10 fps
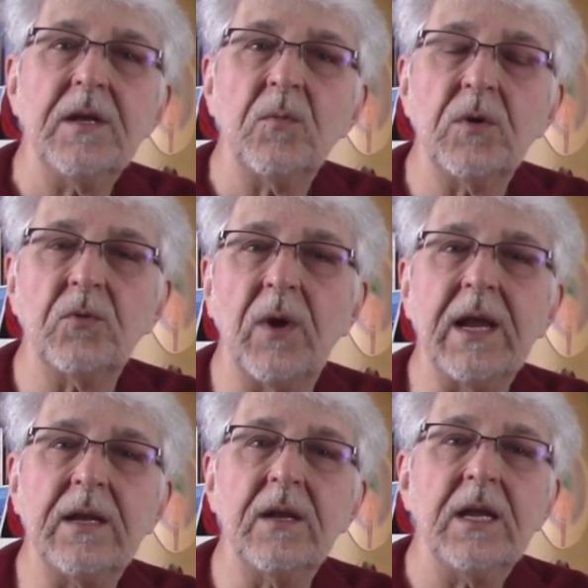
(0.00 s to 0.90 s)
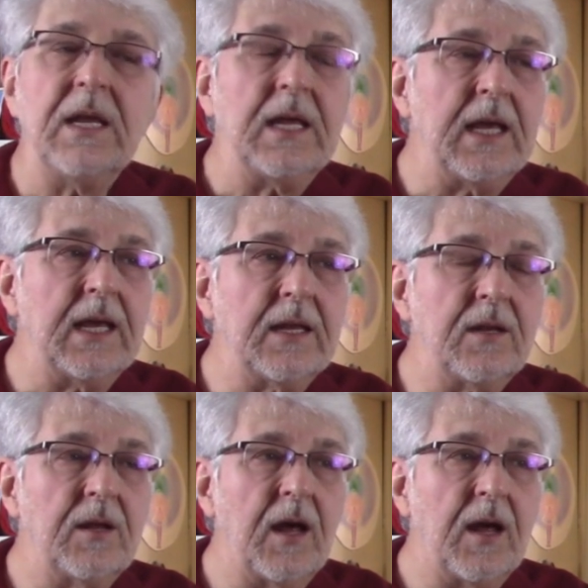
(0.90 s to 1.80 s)
were trained
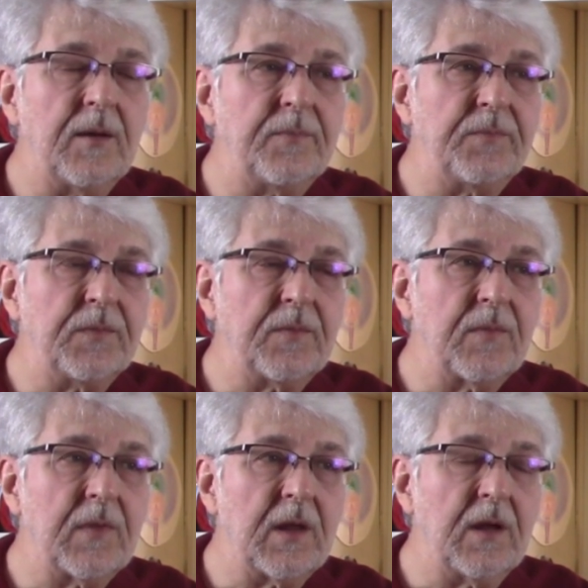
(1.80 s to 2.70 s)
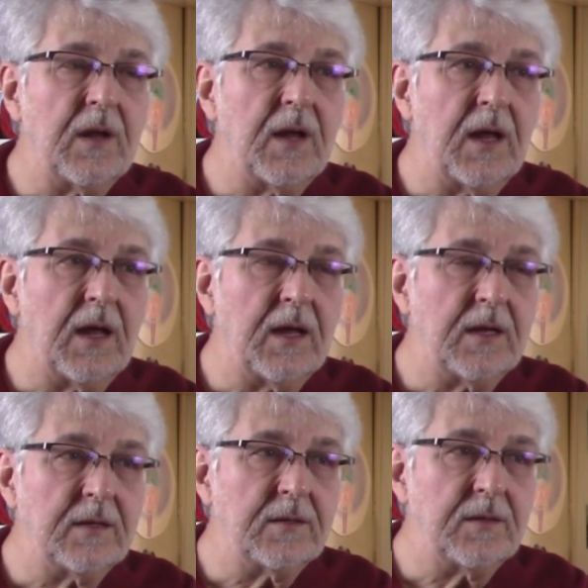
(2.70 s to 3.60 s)
in um,
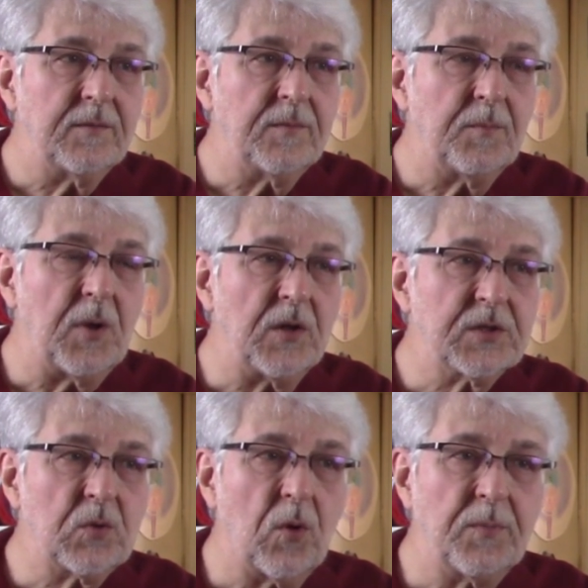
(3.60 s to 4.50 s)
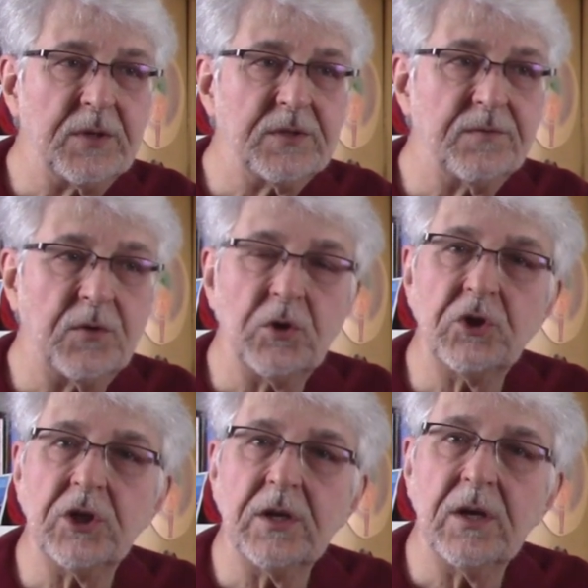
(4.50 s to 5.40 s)
uh, Paul Scorpion's
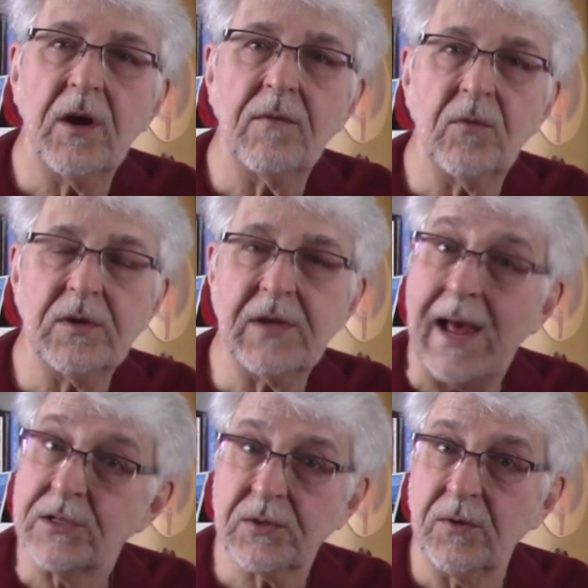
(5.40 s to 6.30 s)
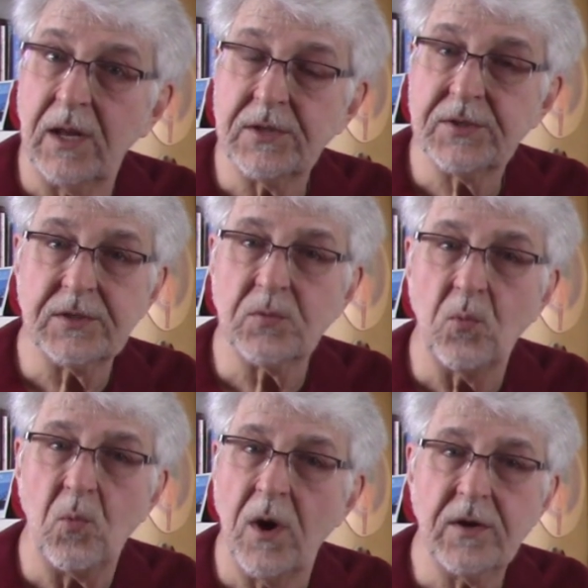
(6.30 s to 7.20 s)
version of what Daskalos, this
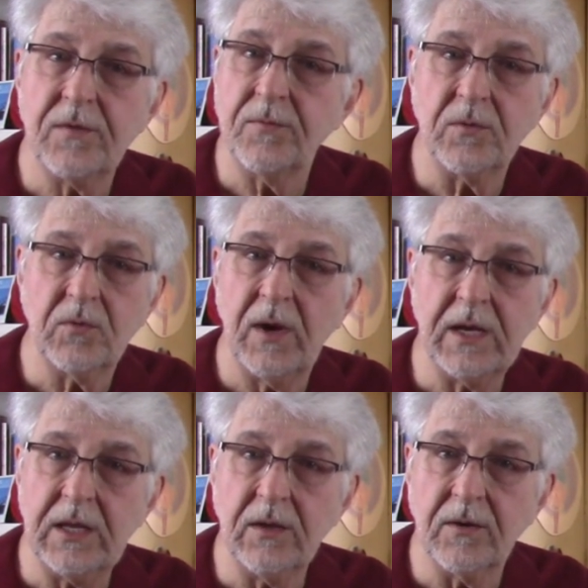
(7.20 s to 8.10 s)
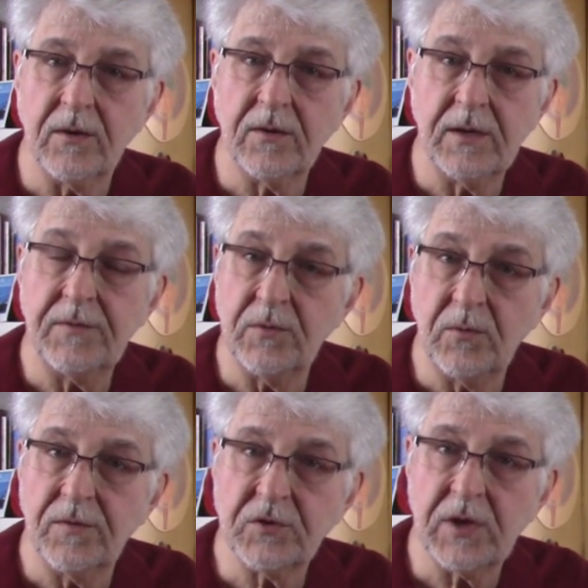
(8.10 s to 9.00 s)
wonderful great healer that even
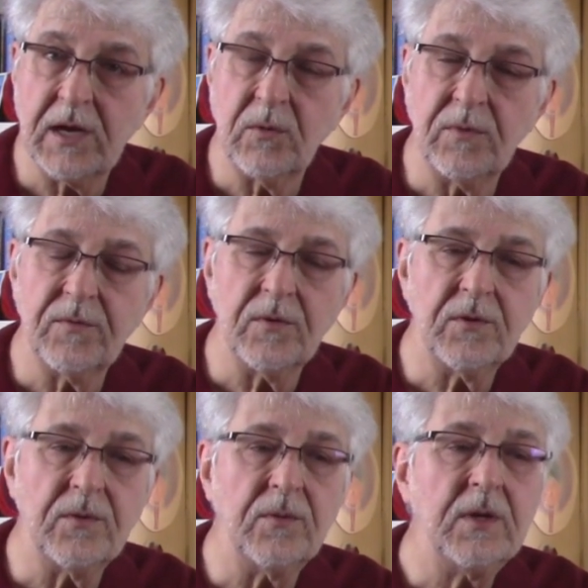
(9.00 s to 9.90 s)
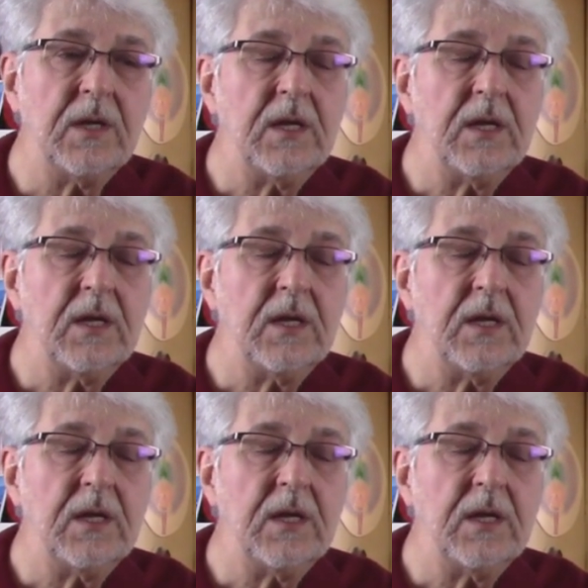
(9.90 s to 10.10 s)
Rudolf Steiner referred to,